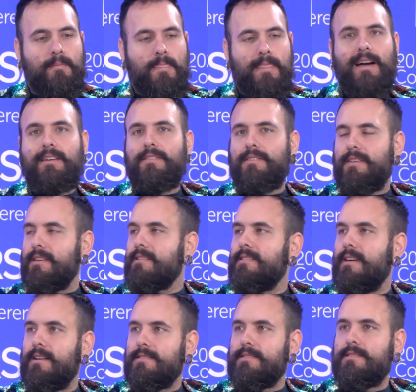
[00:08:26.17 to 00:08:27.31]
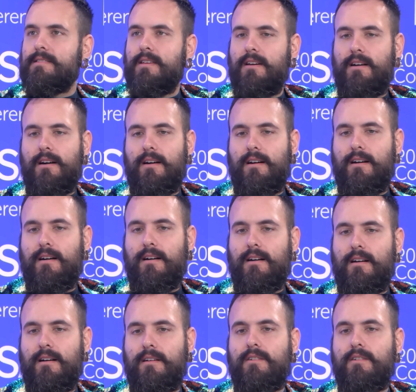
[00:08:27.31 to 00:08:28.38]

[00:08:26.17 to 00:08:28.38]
I think that a